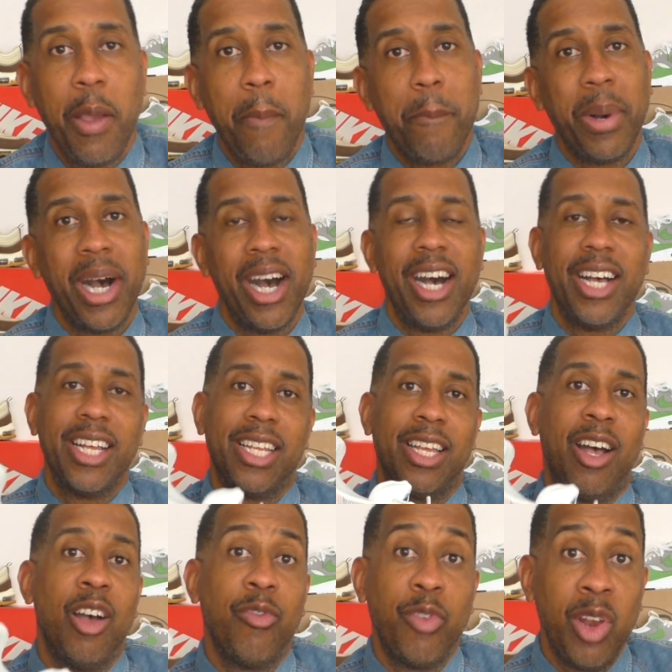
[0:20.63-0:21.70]
but
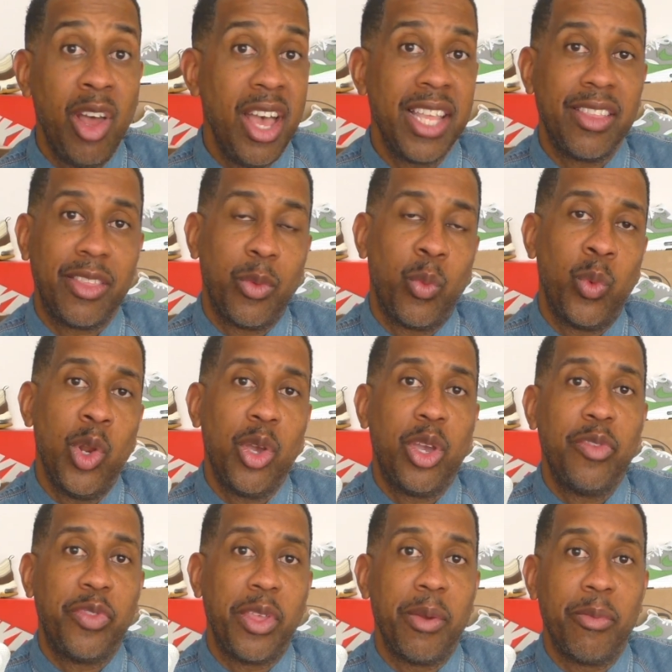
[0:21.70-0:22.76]
I've liked the look
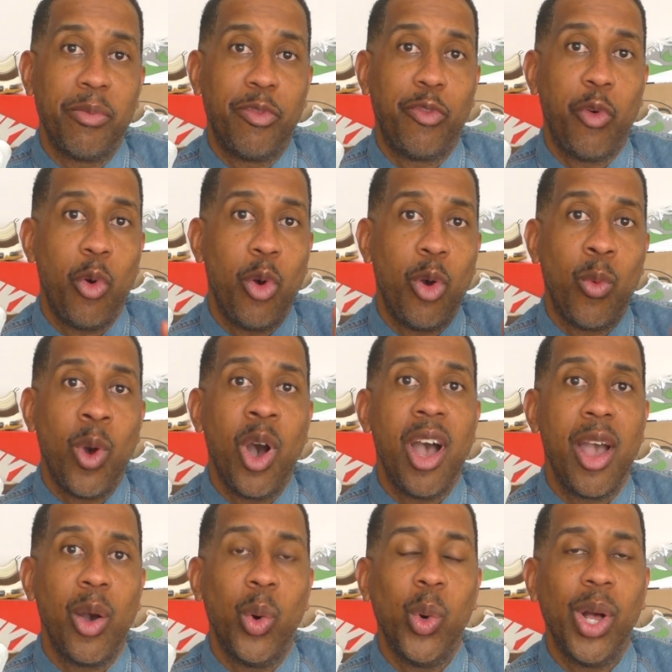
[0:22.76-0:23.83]
of them for a
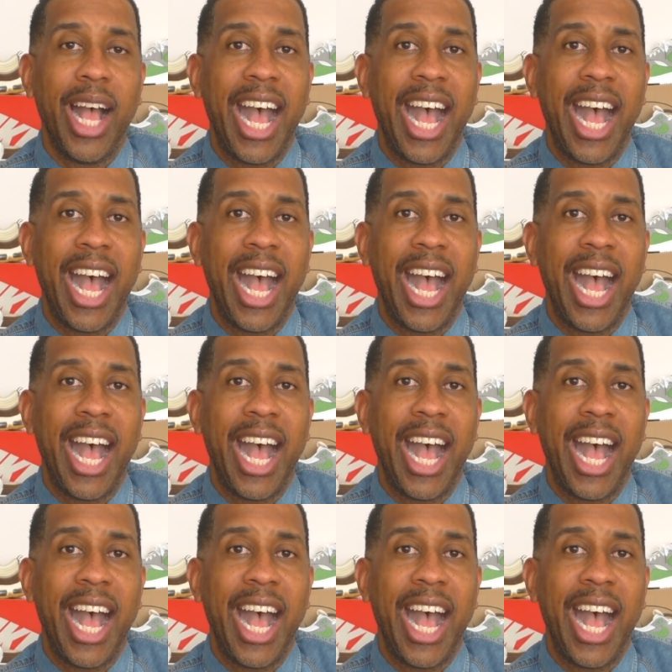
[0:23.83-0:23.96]
while